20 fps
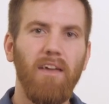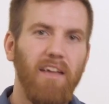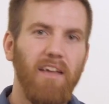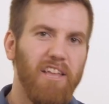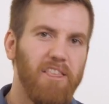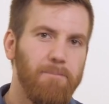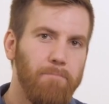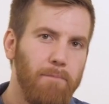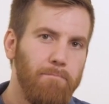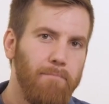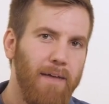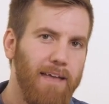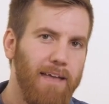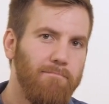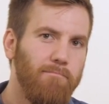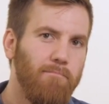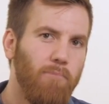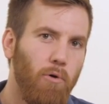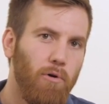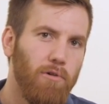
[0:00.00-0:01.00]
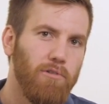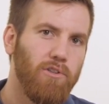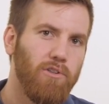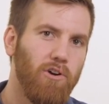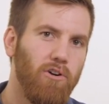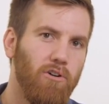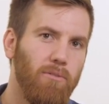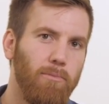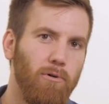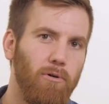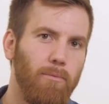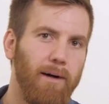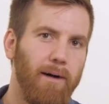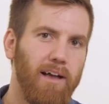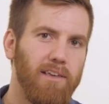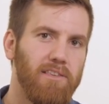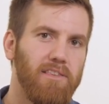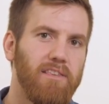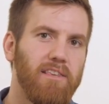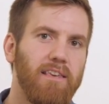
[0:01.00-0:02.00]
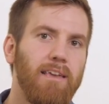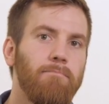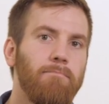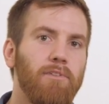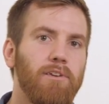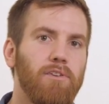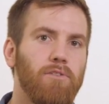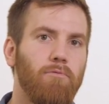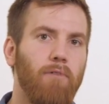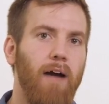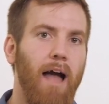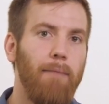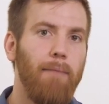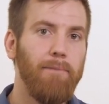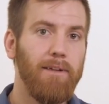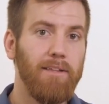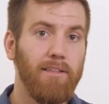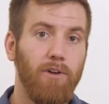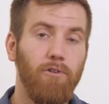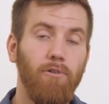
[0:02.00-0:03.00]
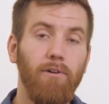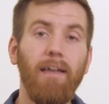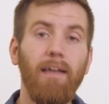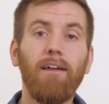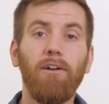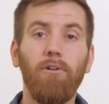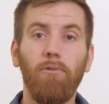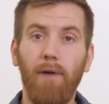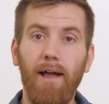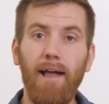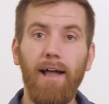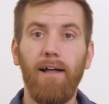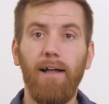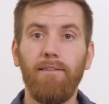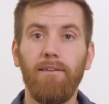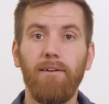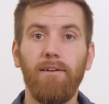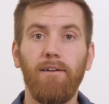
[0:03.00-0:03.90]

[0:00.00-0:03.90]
It's been made more durable by a seamless wrapping to create a rand.